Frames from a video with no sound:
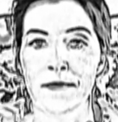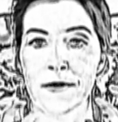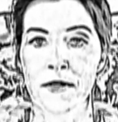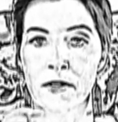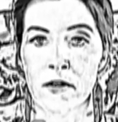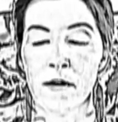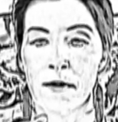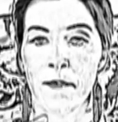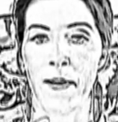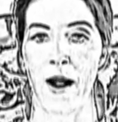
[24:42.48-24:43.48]

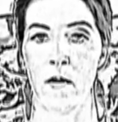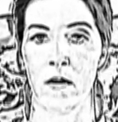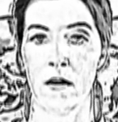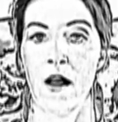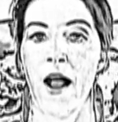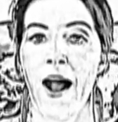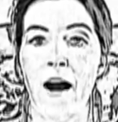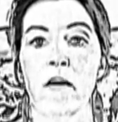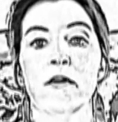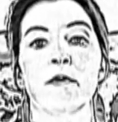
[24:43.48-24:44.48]
discernment power.
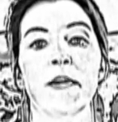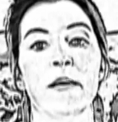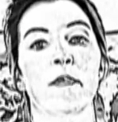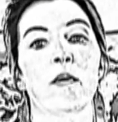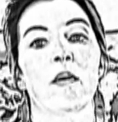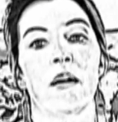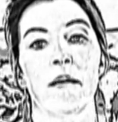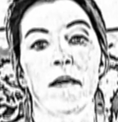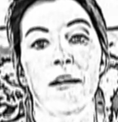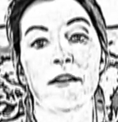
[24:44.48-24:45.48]
How do people
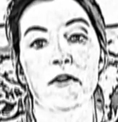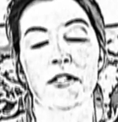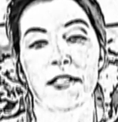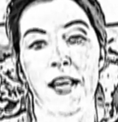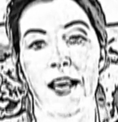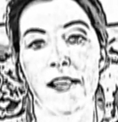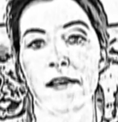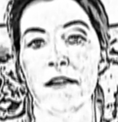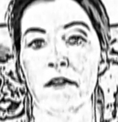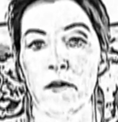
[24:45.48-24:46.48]

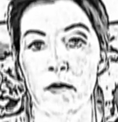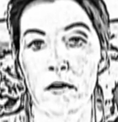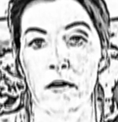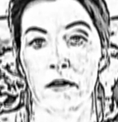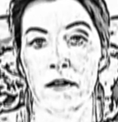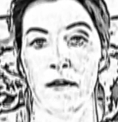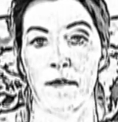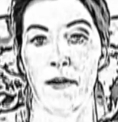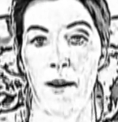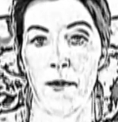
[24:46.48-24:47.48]
understand the world
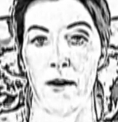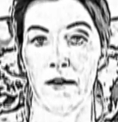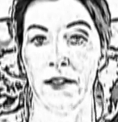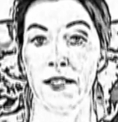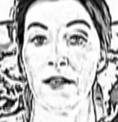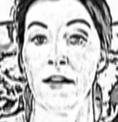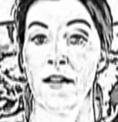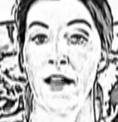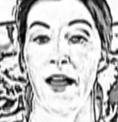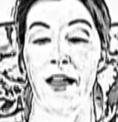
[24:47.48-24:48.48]
primarily,
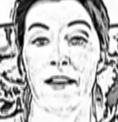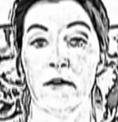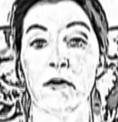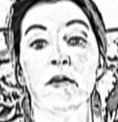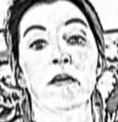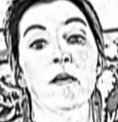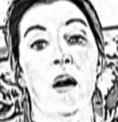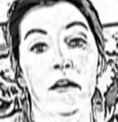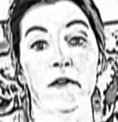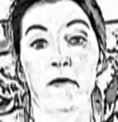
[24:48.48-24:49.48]
and who
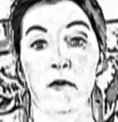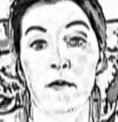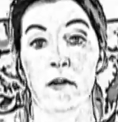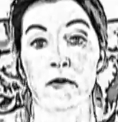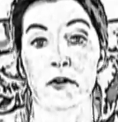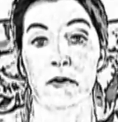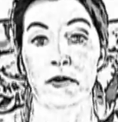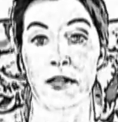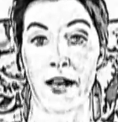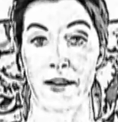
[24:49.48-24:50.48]
are the four
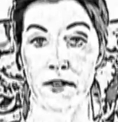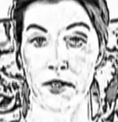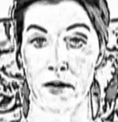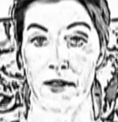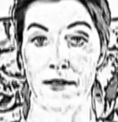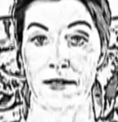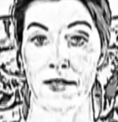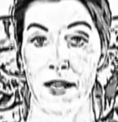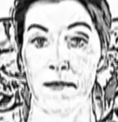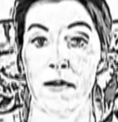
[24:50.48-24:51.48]
mojos that share that
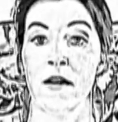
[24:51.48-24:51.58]
same